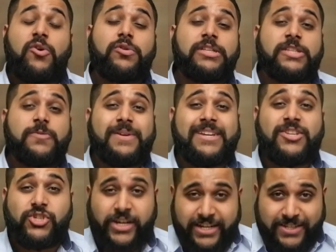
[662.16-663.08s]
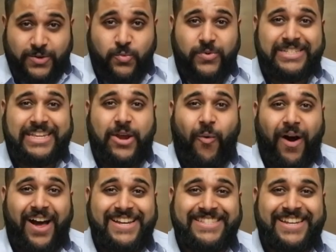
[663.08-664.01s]
note, this has been Jason Whiskey
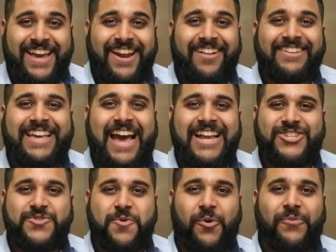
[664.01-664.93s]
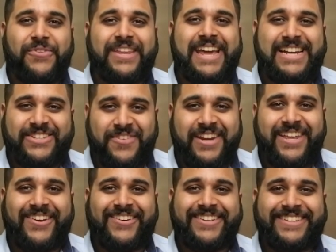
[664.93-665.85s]
Wise, and I'll catch you all for the next
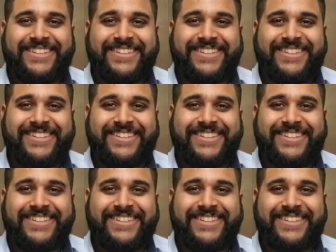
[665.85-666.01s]
video.